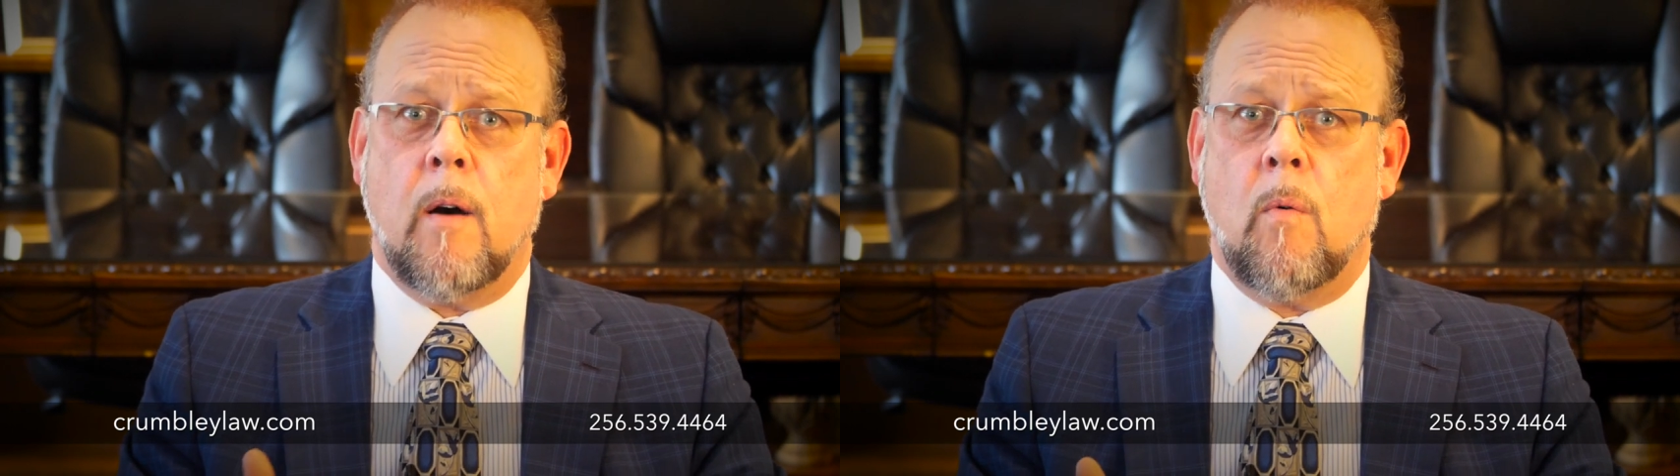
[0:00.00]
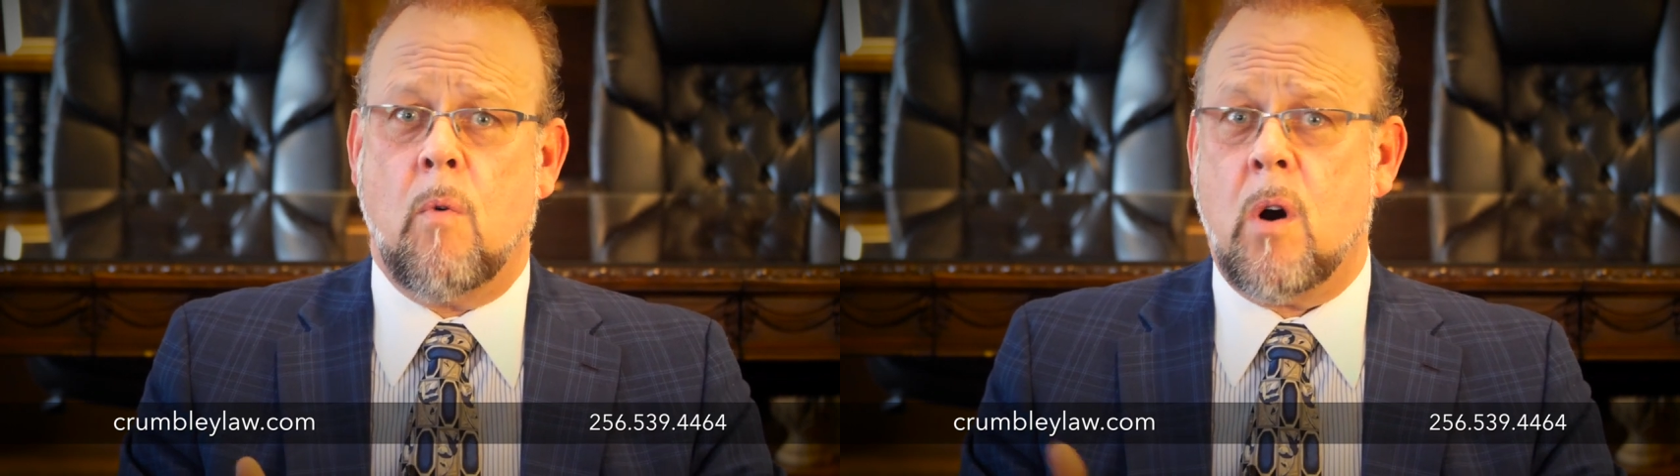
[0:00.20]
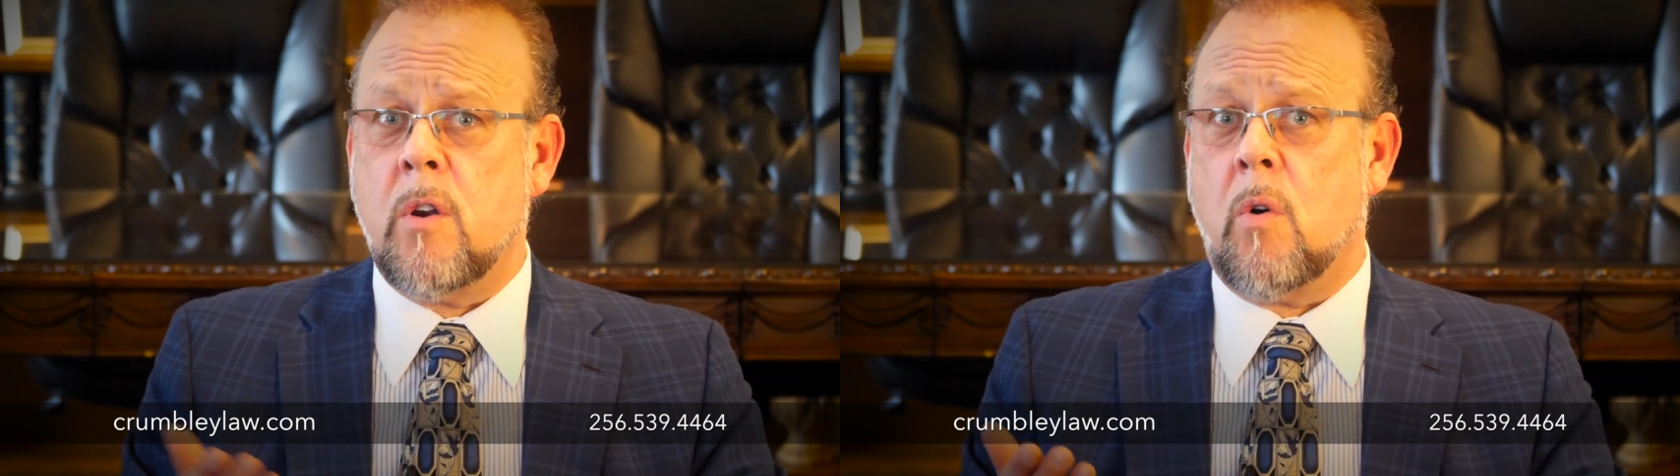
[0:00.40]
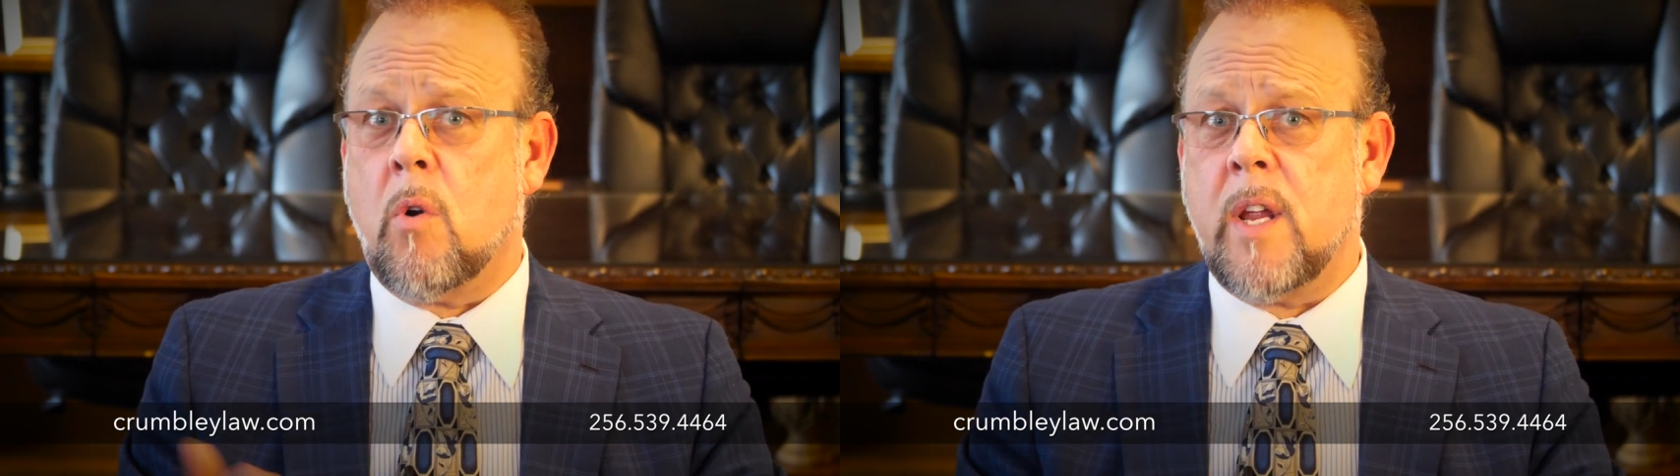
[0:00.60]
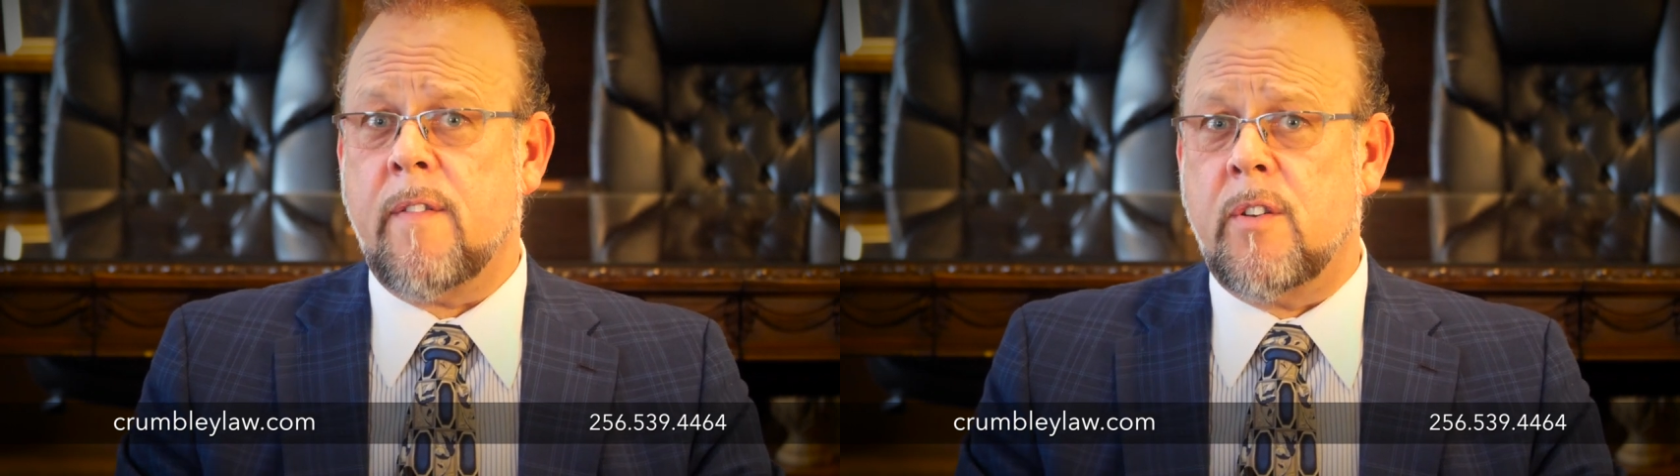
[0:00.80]
1
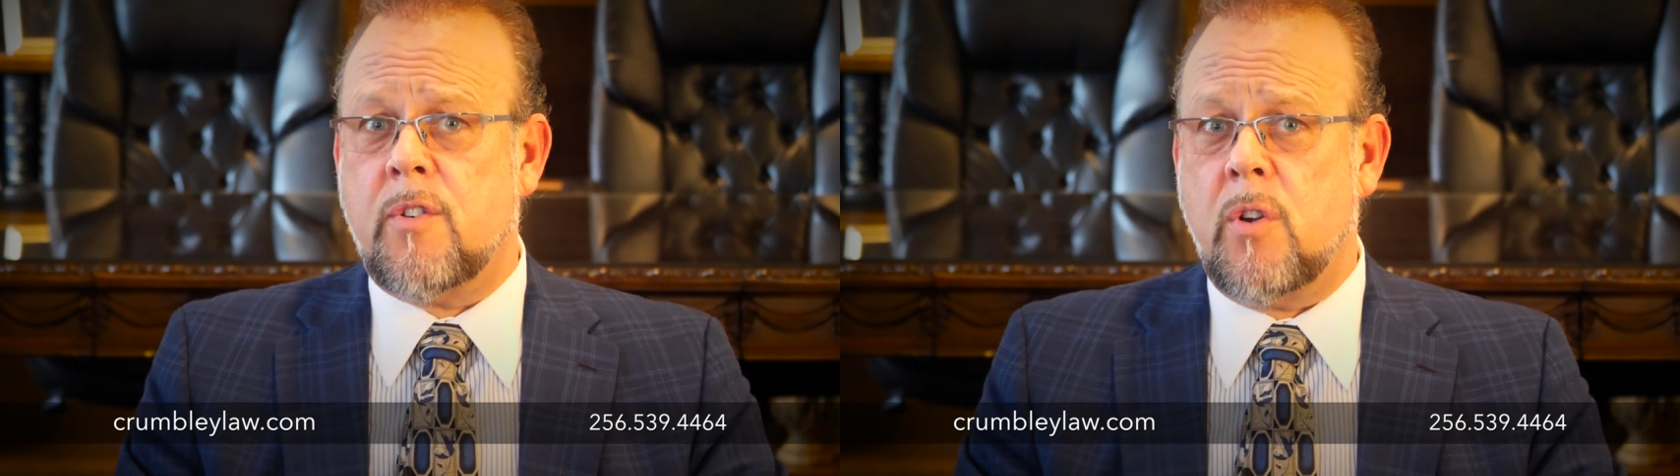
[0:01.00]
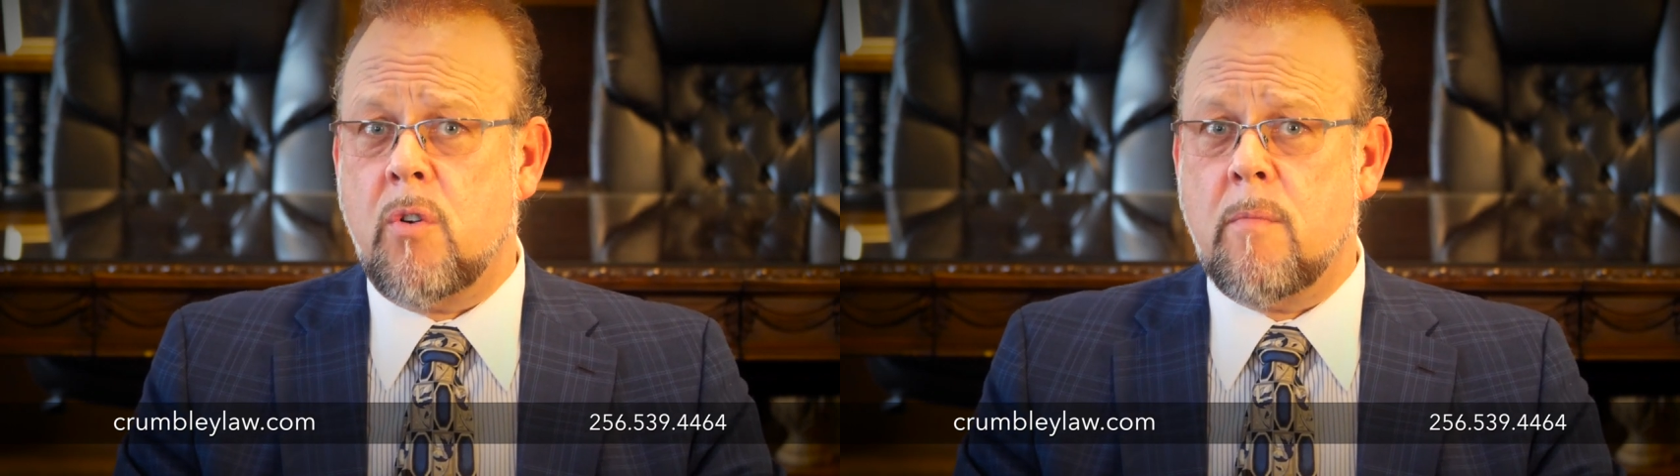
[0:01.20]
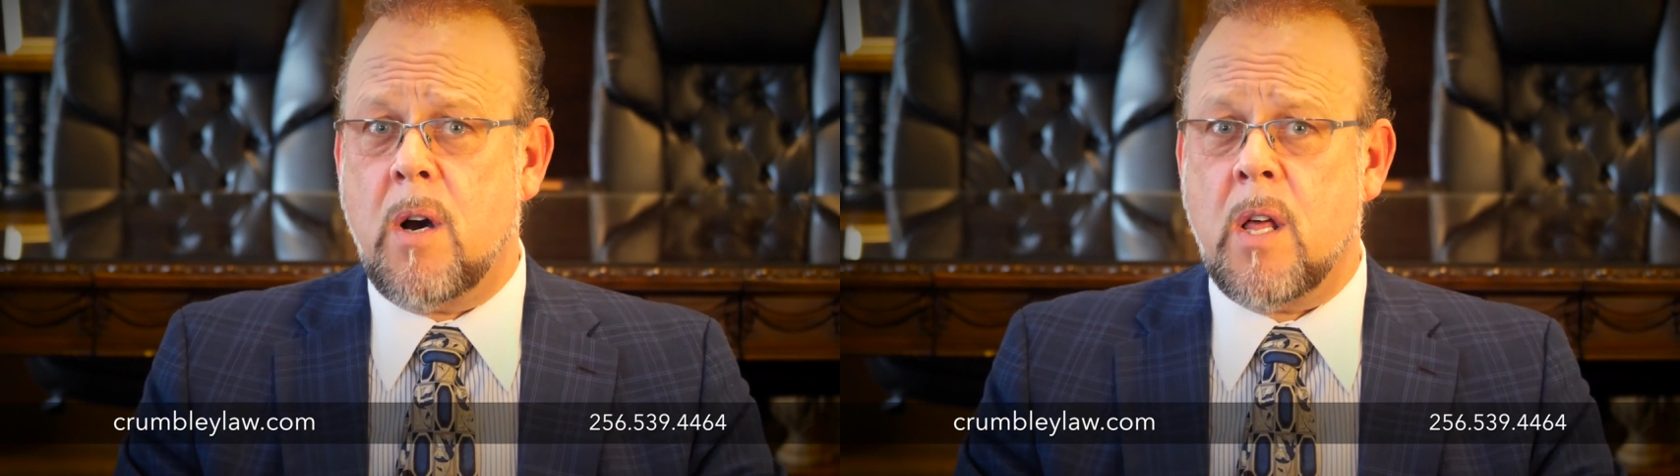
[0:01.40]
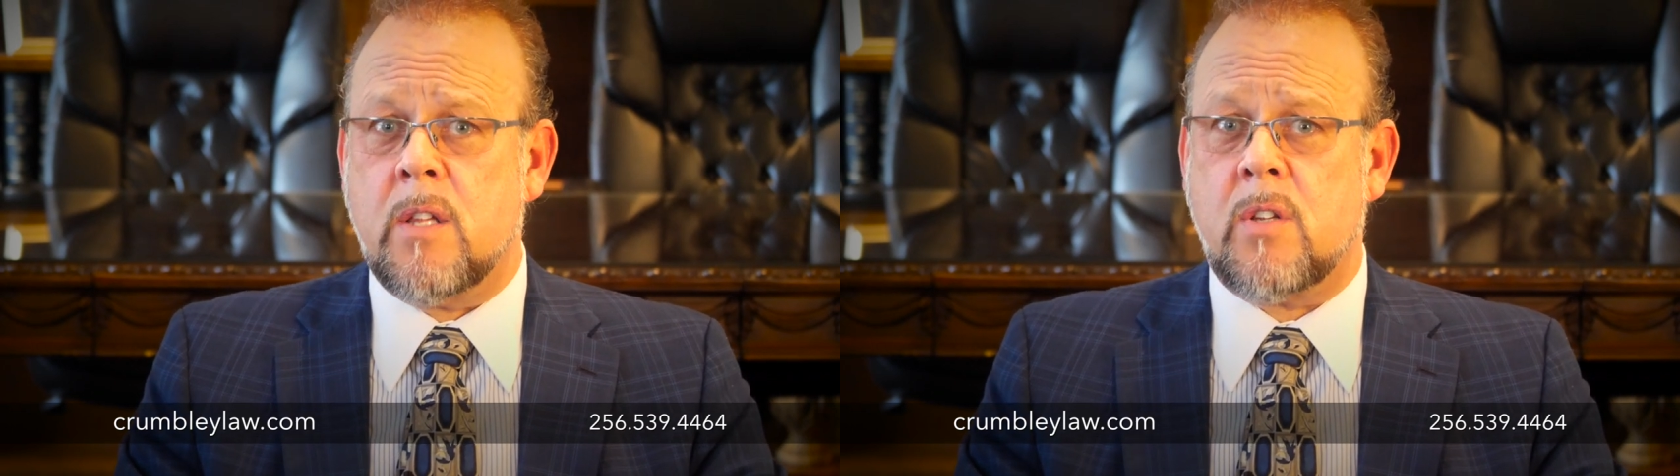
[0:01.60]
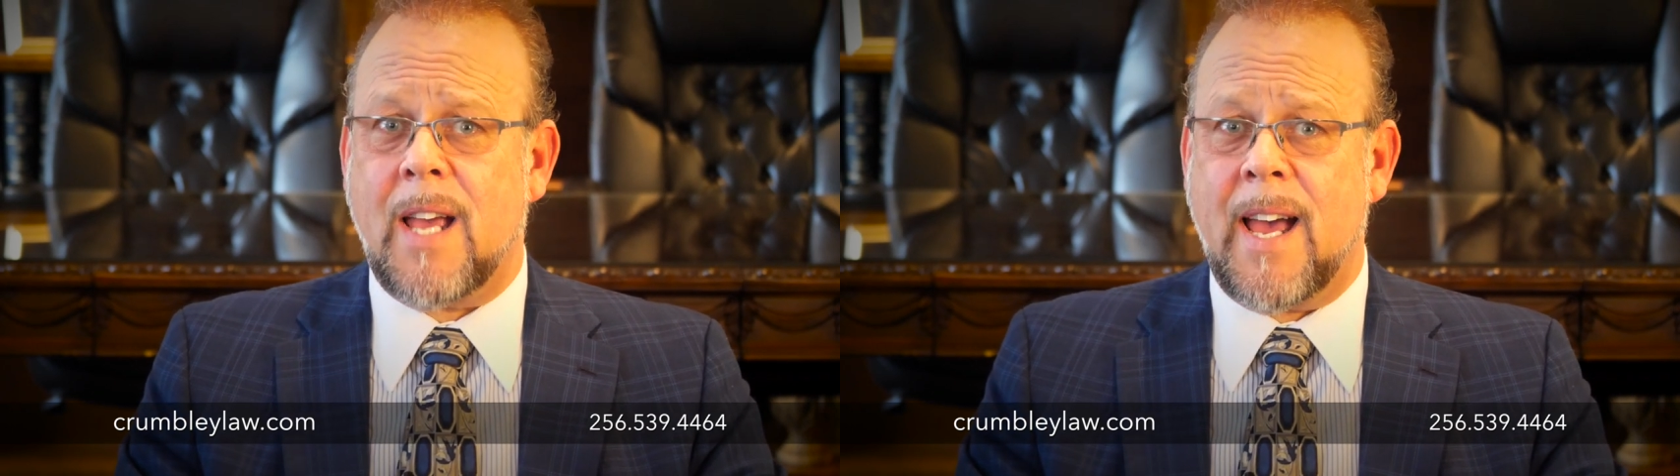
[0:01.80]
or even 2
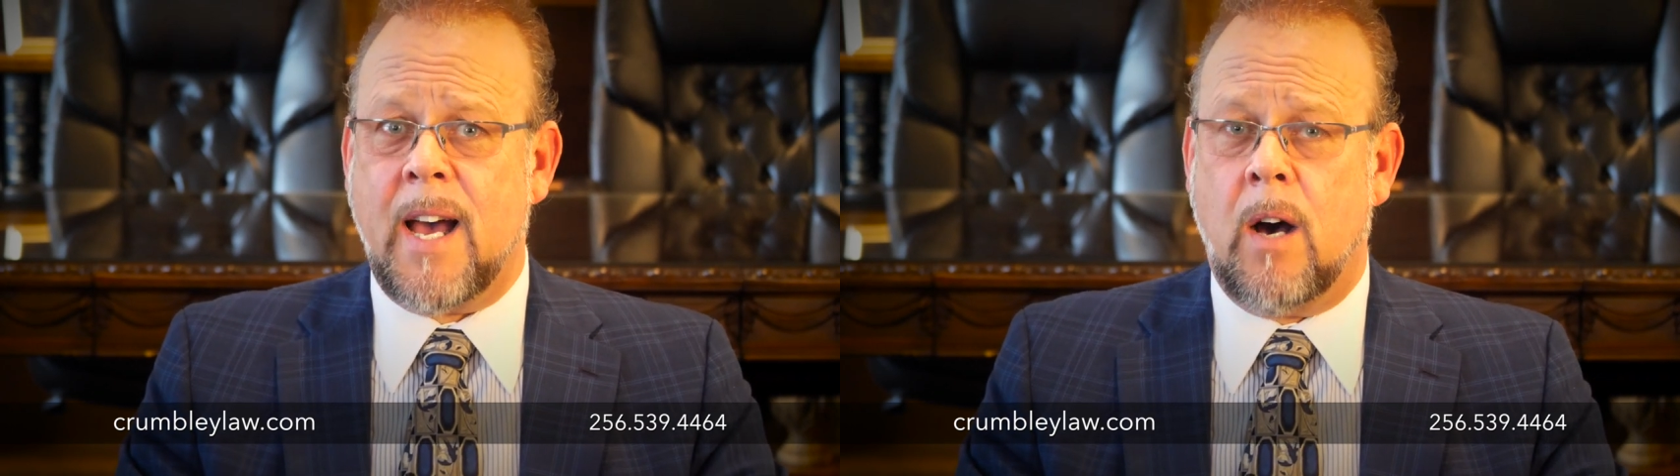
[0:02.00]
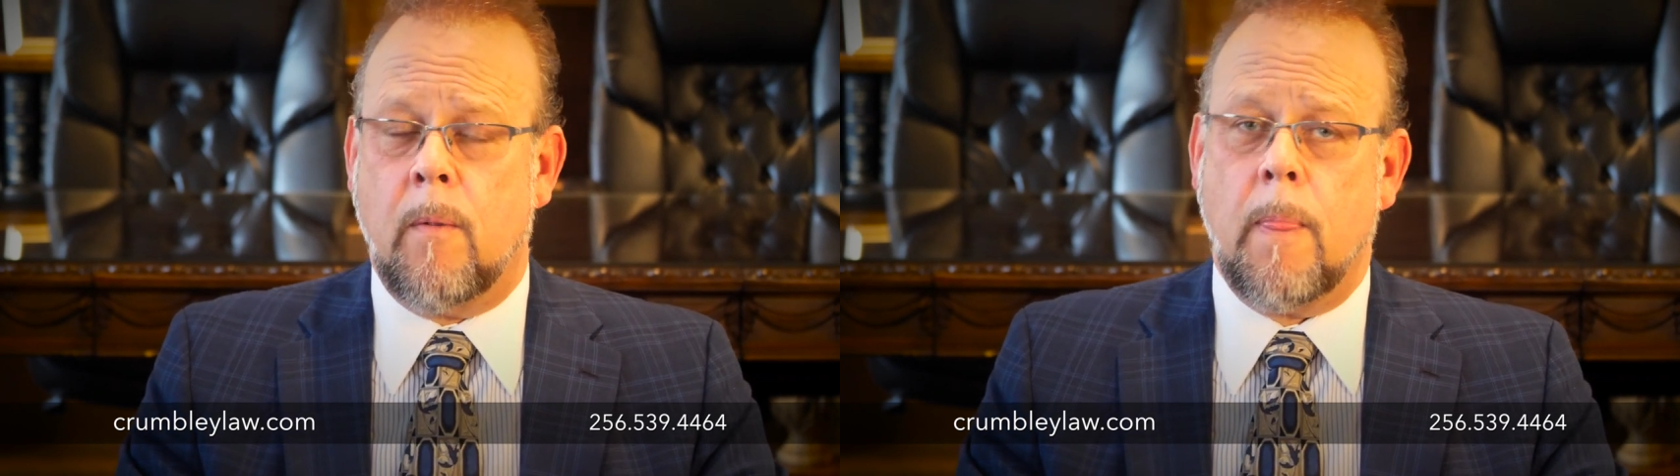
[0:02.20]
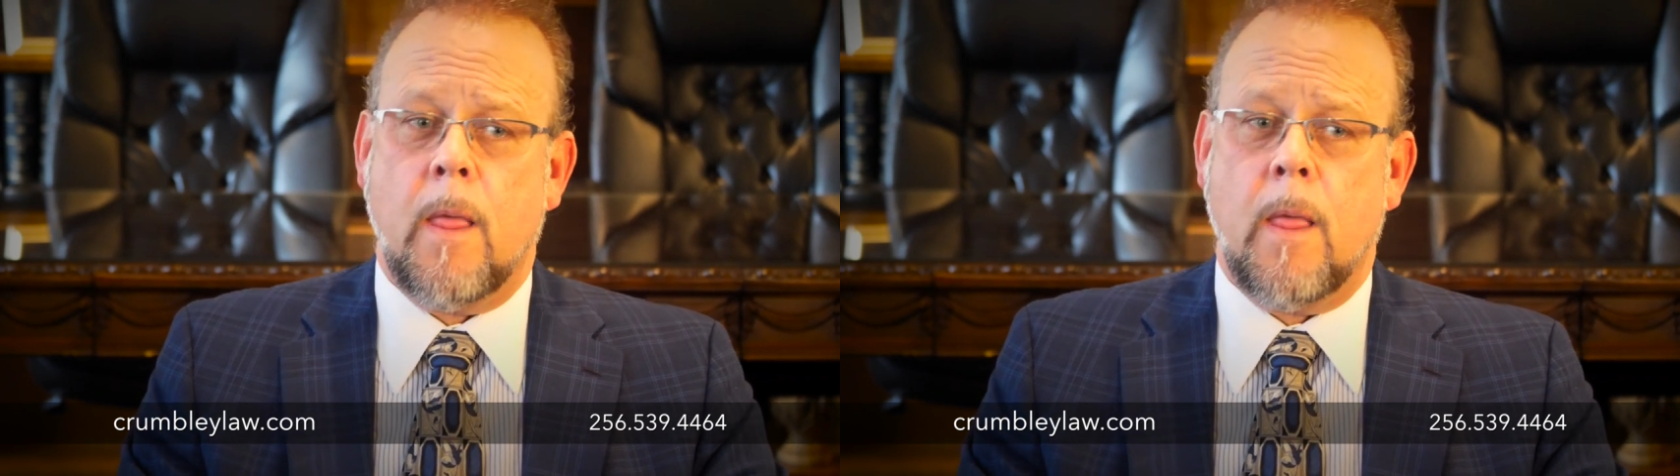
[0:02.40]
months out.